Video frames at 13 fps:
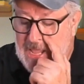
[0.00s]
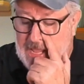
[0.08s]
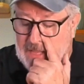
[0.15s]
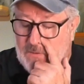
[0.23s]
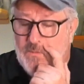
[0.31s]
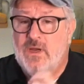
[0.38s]

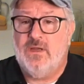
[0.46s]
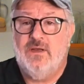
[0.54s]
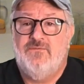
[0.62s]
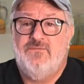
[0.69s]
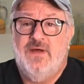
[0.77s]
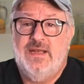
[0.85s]
And we're
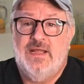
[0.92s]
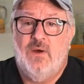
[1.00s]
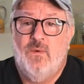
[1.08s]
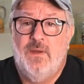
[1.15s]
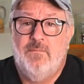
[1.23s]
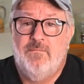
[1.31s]
going to find
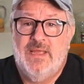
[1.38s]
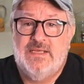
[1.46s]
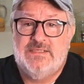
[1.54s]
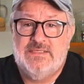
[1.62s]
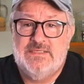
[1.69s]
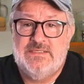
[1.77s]
out what
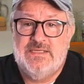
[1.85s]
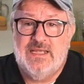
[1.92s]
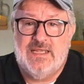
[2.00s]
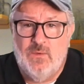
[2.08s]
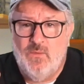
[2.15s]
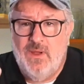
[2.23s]
makes this
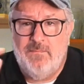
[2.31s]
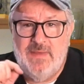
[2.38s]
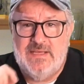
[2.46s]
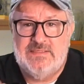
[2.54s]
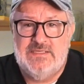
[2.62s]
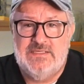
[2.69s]
tick and what
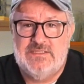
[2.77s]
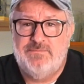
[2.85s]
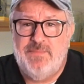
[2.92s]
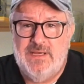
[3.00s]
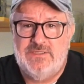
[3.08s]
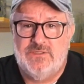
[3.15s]
makes this
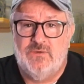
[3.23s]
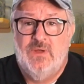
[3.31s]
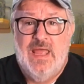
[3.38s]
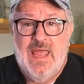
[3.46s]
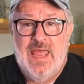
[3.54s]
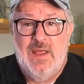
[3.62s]
special
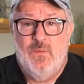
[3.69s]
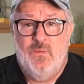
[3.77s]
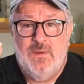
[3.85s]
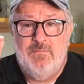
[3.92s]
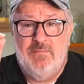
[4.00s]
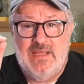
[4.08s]
and
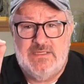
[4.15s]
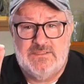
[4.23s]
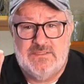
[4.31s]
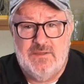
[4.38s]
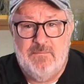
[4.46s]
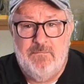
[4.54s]
what
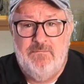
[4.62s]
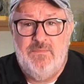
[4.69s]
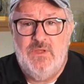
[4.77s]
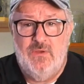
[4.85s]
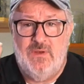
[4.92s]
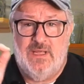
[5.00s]
makes the
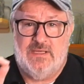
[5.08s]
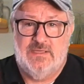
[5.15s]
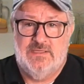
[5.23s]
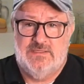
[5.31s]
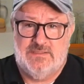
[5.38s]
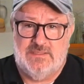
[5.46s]
Munich
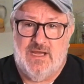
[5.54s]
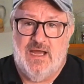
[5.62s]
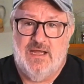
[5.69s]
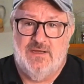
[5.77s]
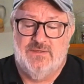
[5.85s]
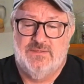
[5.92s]

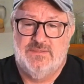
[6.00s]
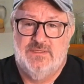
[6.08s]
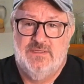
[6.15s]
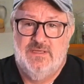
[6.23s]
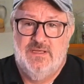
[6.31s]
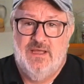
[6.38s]
styles
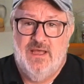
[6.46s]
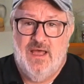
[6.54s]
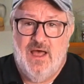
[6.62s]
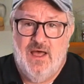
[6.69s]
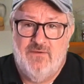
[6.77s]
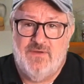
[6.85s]

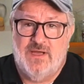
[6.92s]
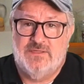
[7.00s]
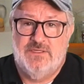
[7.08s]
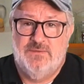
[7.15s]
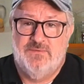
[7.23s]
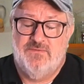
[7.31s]
of
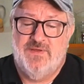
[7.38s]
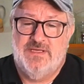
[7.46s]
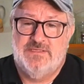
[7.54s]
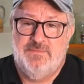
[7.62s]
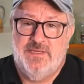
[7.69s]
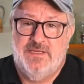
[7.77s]

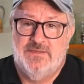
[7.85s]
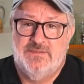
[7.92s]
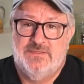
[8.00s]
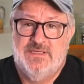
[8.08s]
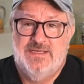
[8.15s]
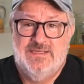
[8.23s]
Oktoberfest
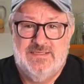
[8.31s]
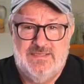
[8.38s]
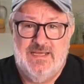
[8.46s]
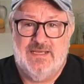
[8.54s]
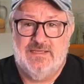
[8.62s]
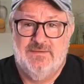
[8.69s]
beers
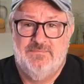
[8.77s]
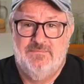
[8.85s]
tick.